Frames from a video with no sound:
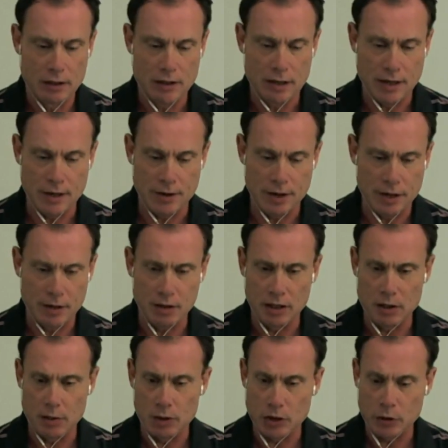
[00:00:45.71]
and then
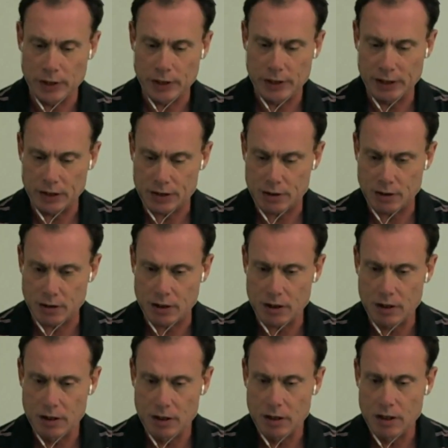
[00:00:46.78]
uh, we'll go ahead and get started.